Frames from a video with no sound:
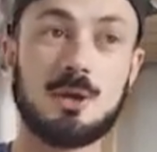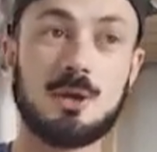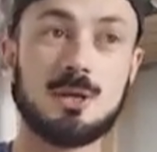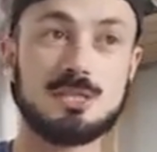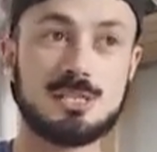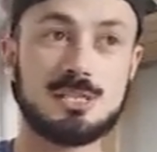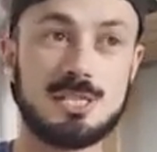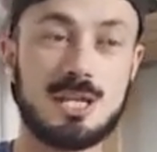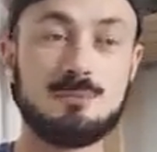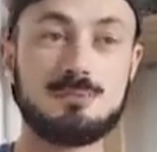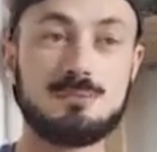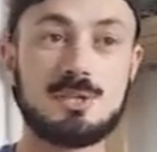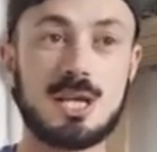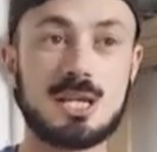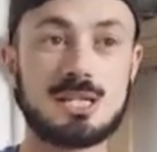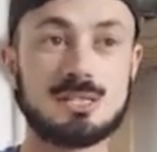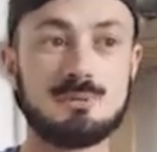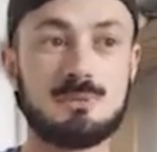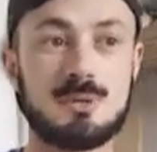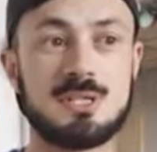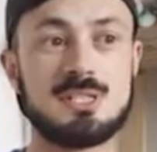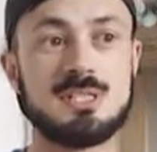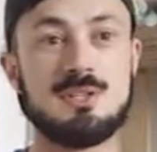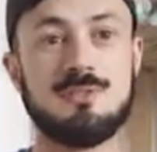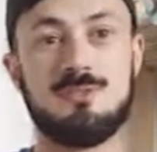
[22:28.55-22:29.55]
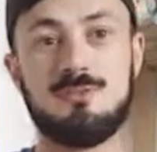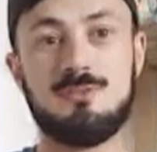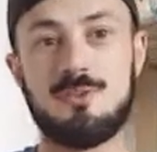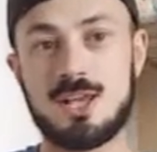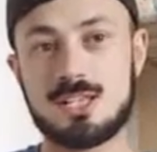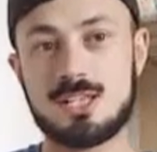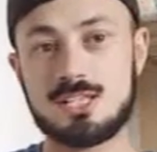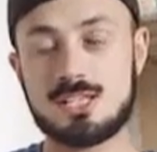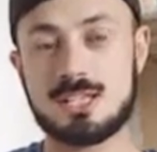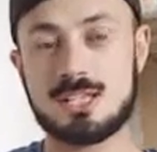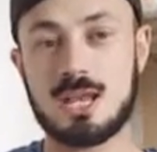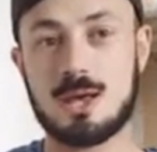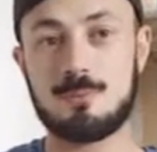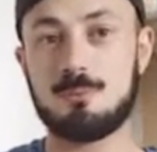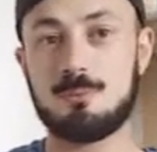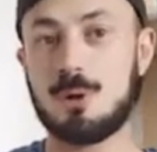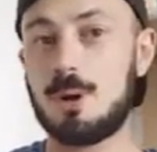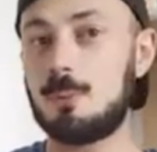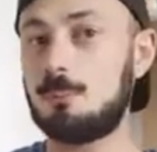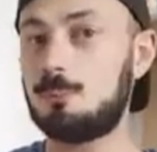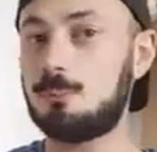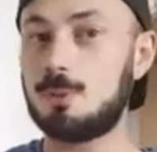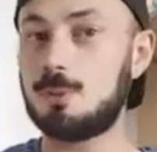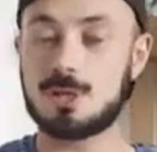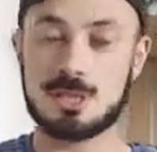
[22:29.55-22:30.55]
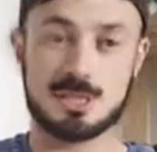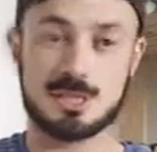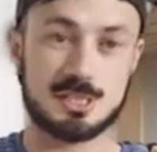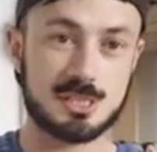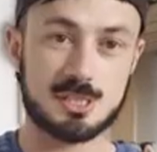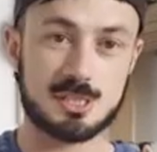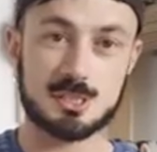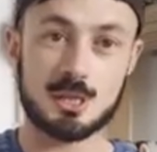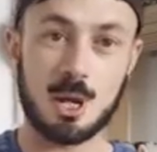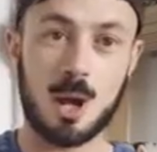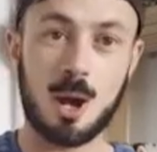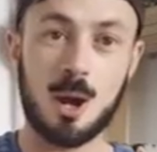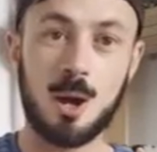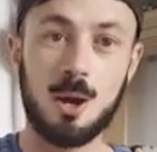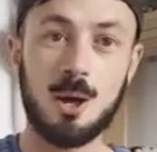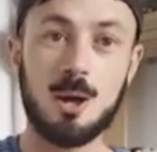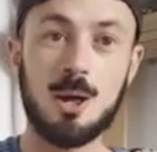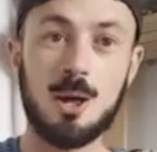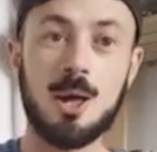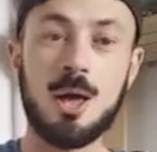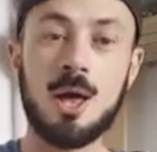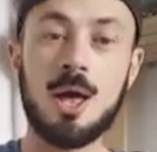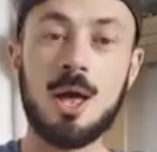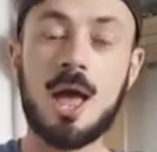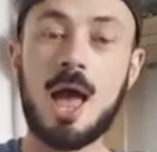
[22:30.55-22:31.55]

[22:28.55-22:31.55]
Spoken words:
I know it seems expensive for £9, but it's not.